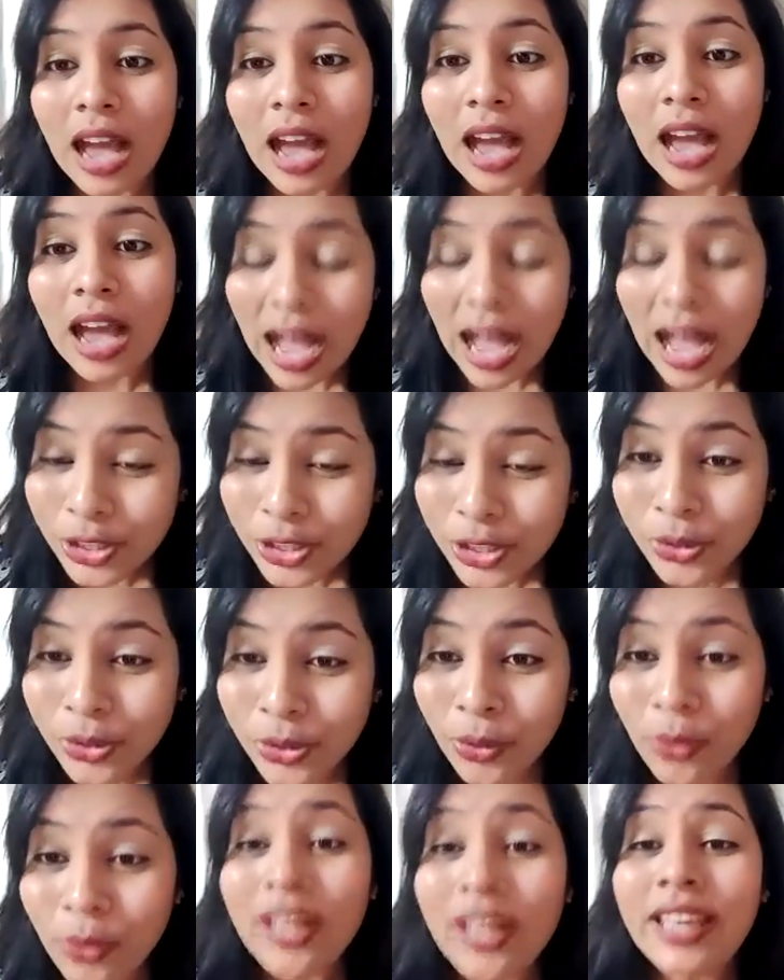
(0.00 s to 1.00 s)
And you know,
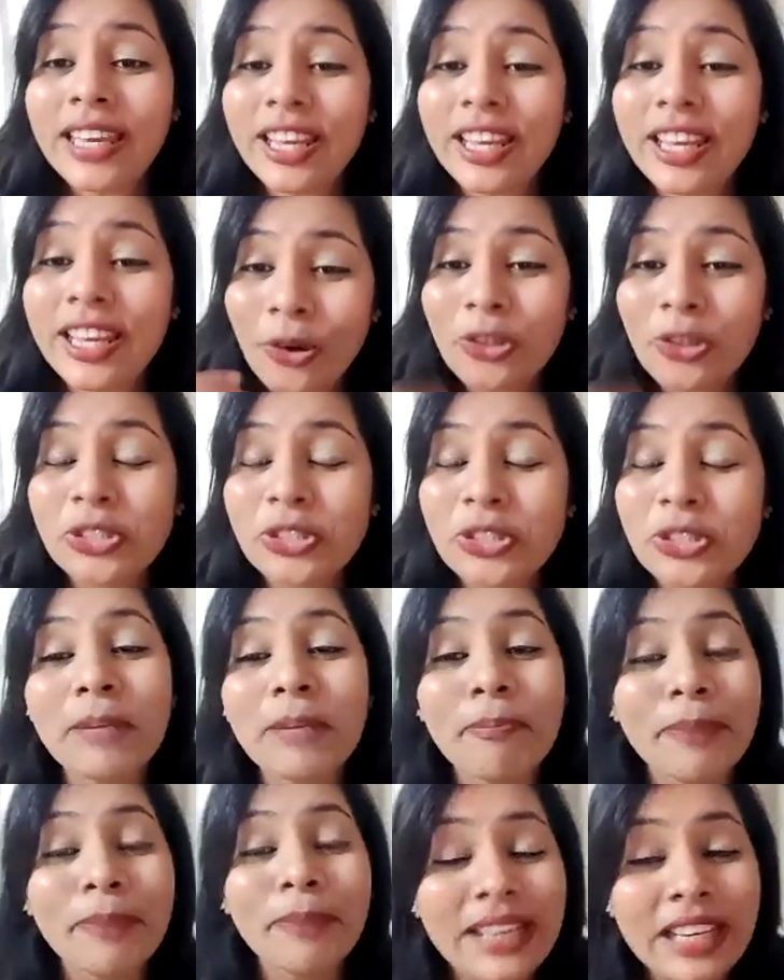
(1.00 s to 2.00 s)
he not only
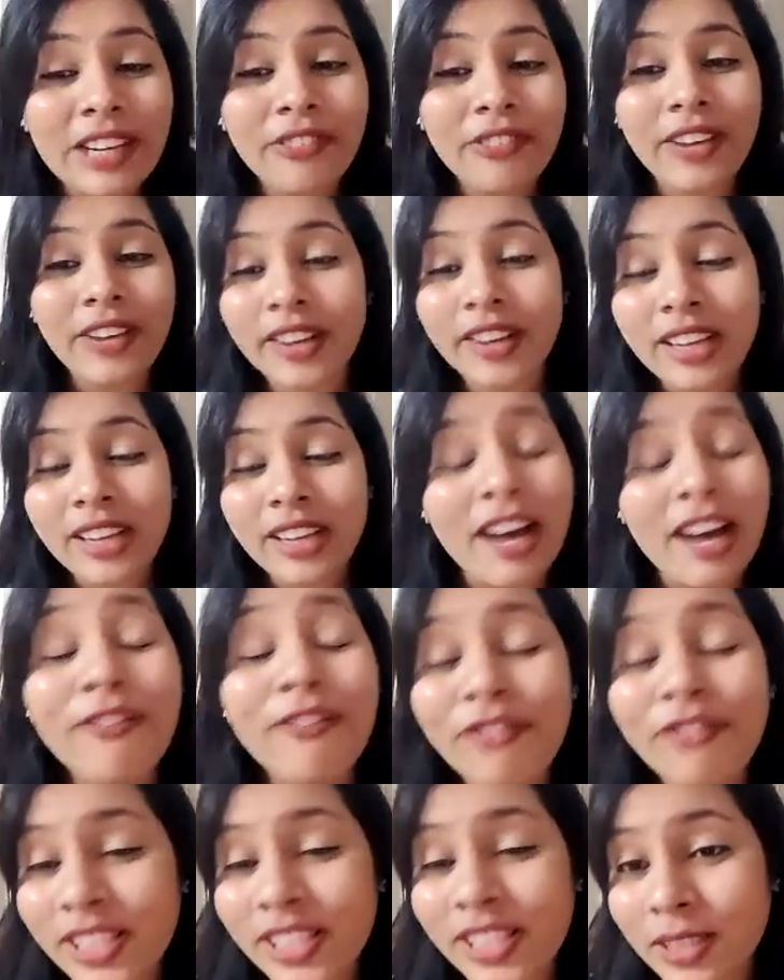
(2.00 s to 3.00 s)
believed and
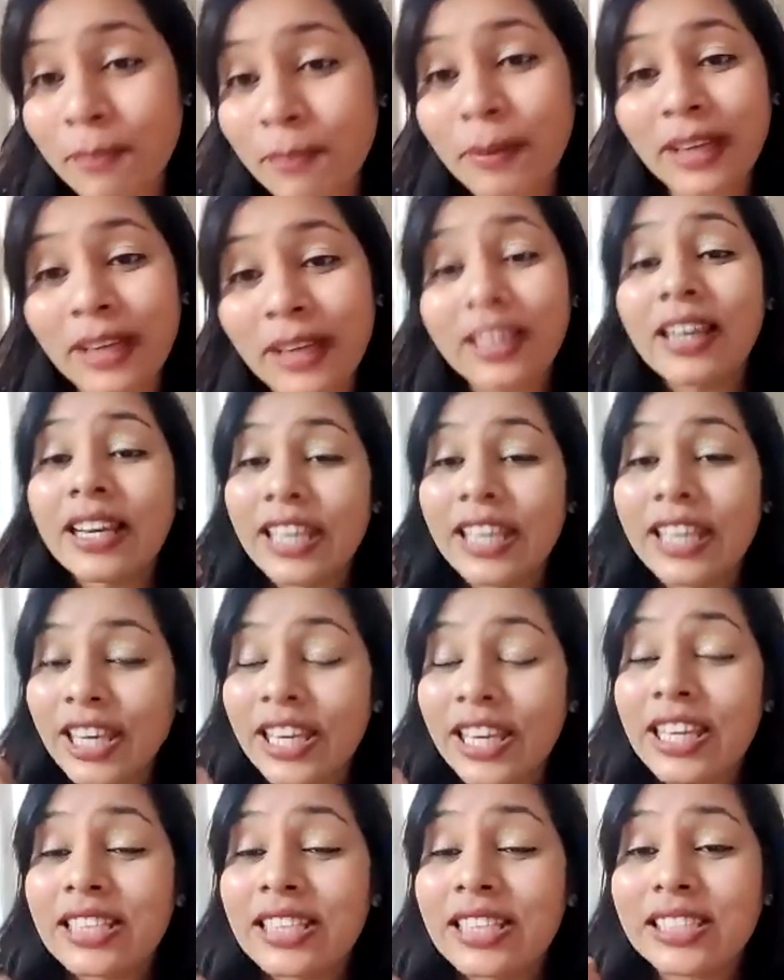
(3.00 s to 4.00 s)
confessed, but he,
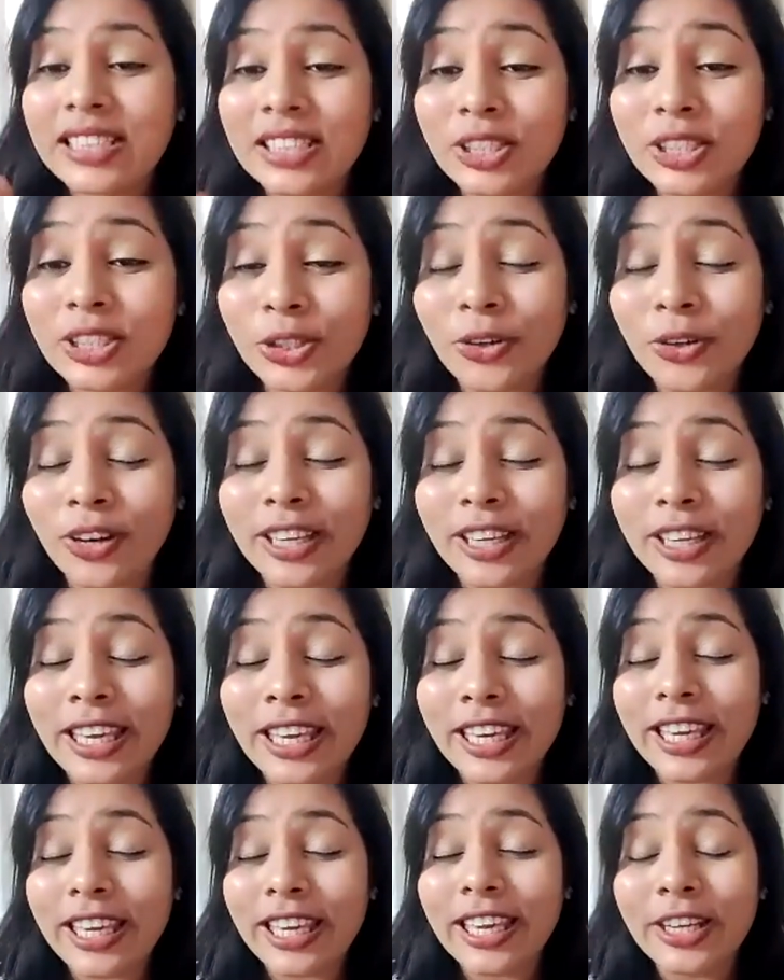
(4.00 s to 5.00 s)
he,
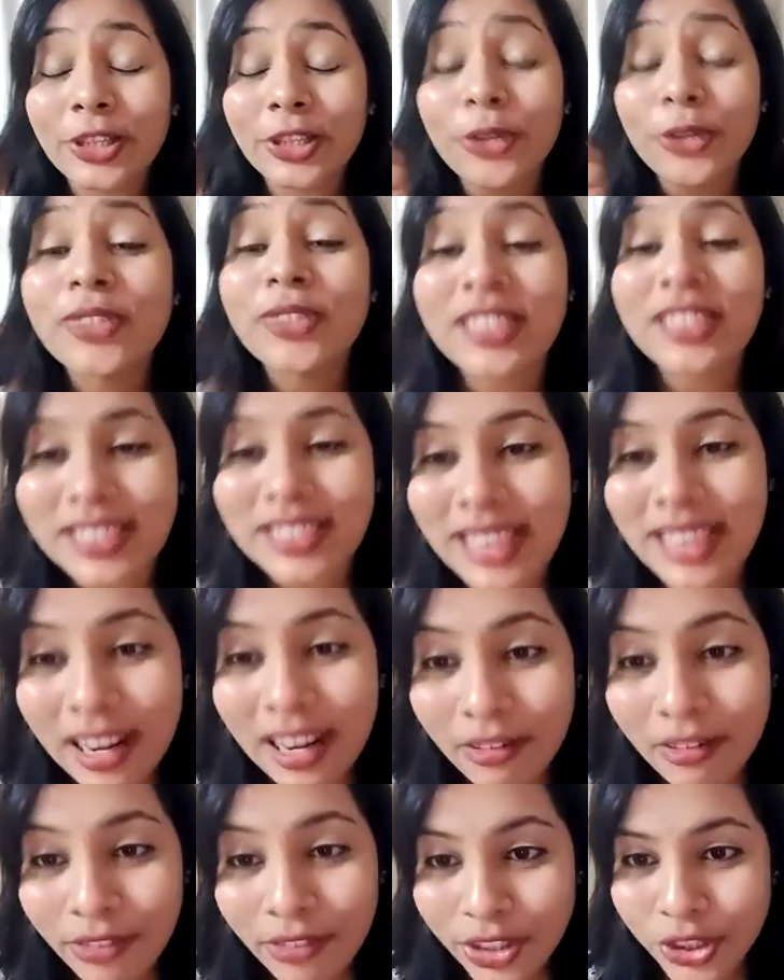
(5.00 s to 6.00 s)
he took the
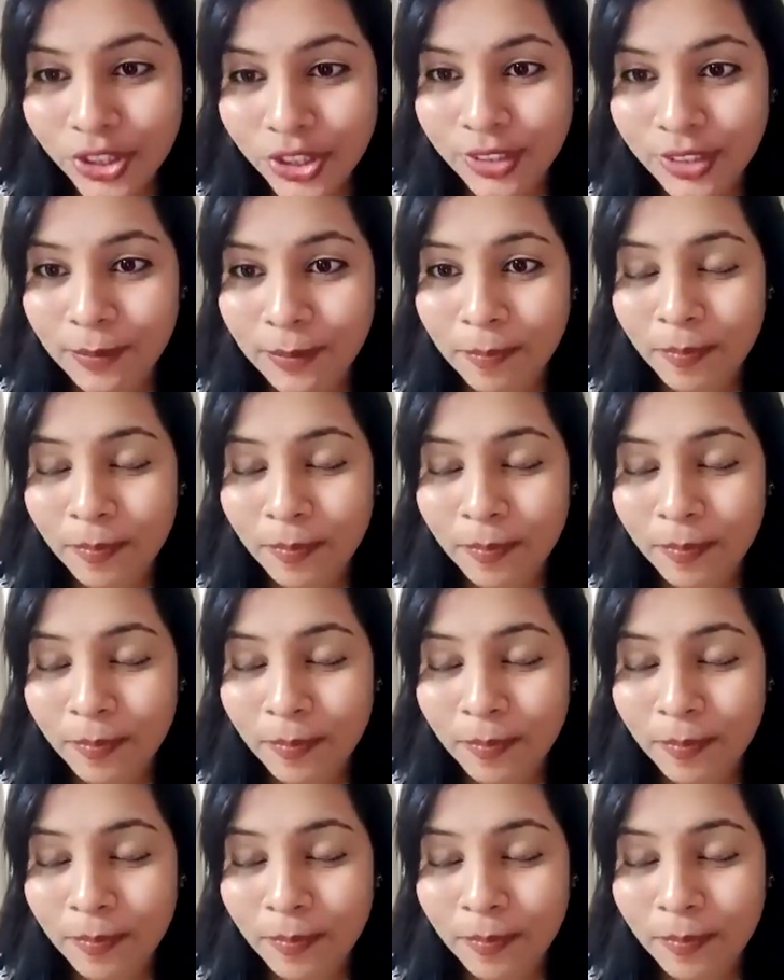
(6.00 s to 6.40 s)
salvation.